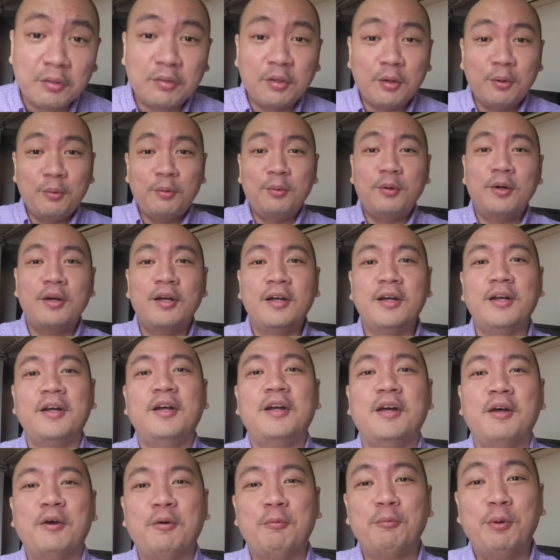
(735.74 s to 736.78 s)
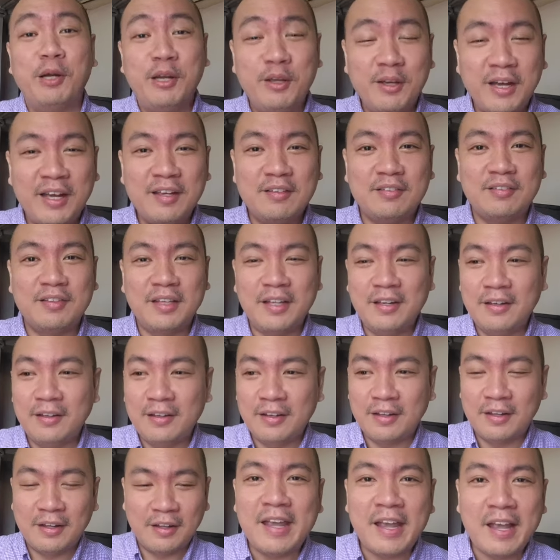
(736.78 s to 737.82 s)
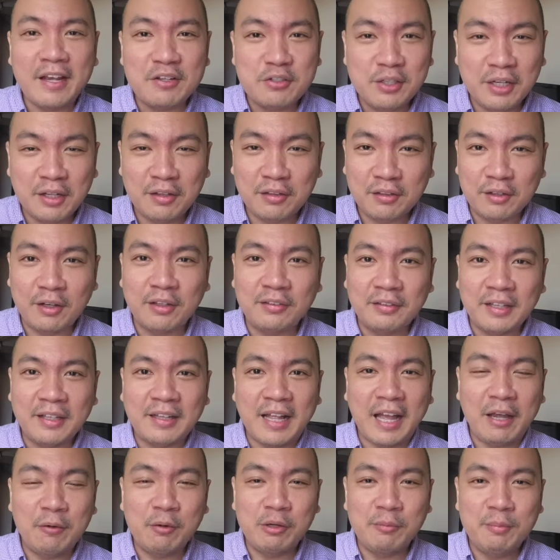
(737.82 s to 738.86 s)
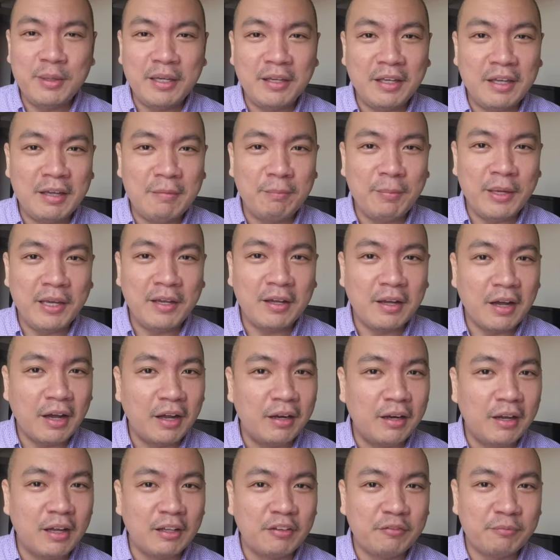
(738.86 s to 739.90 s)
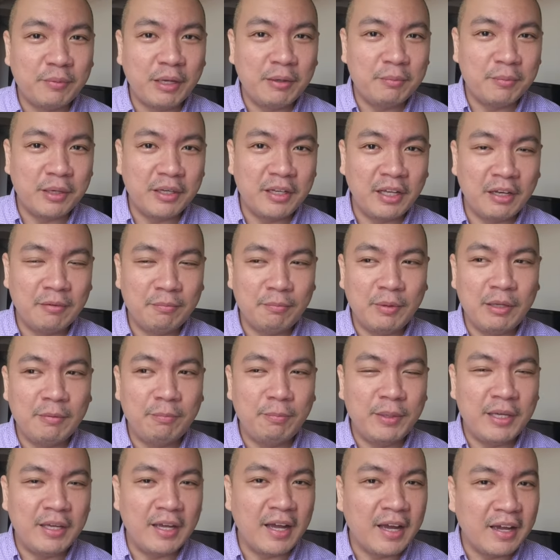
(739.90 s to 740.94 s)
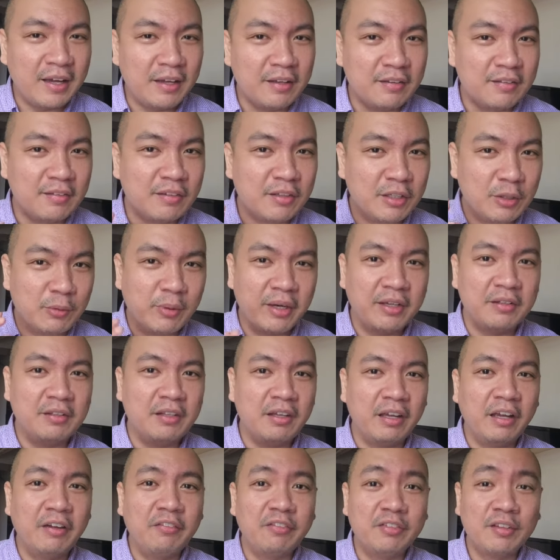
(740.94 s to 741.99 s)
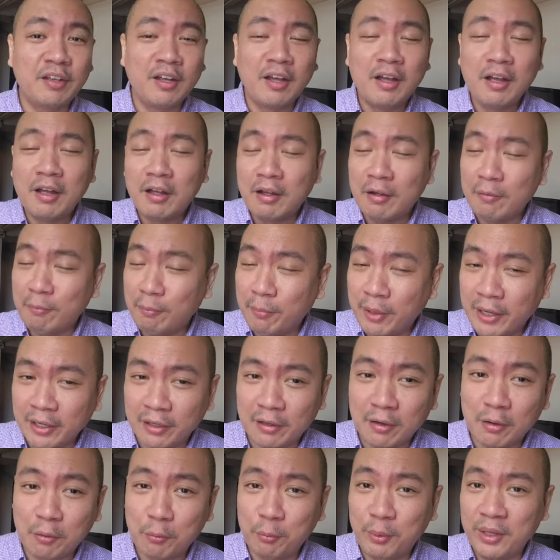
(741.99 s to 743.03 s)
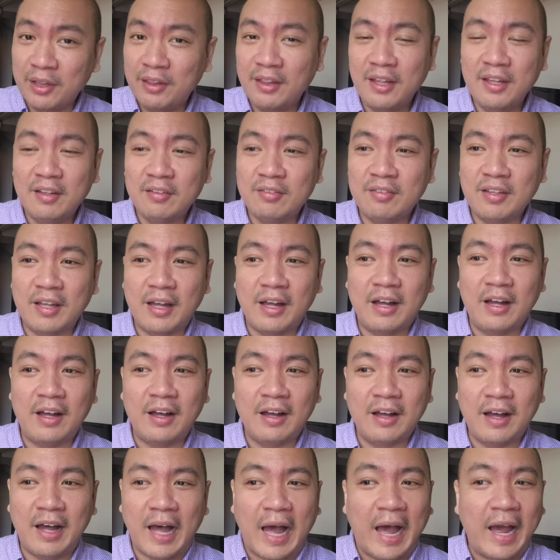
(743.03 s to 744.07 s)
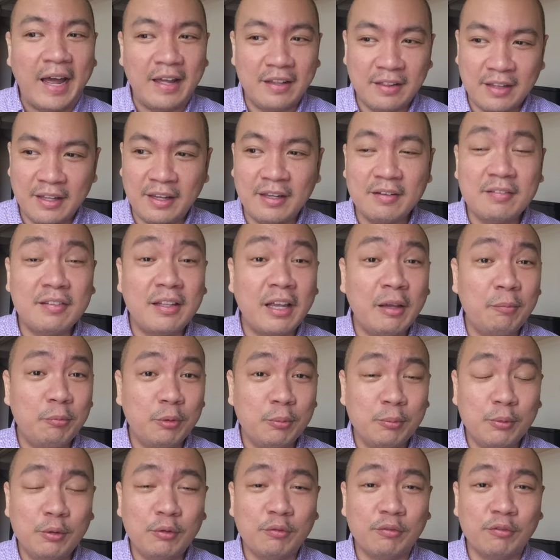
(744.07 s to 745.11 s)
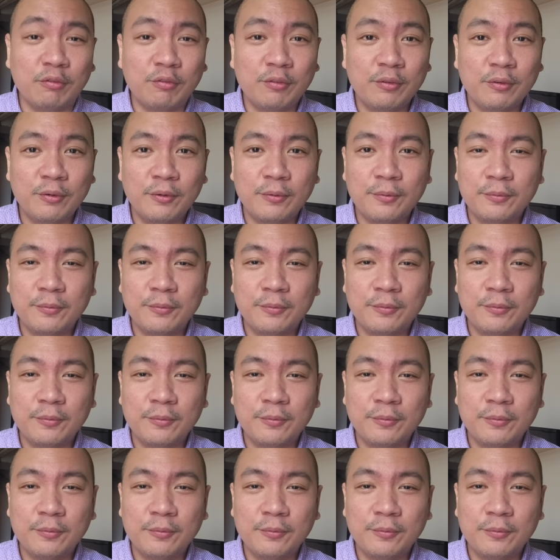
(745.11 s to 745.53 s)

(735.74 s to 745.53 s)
So, what do you guys think? I actually thought that I would be keeping a lot of my money in BPI's UITFs, but with this, I think it's time to move.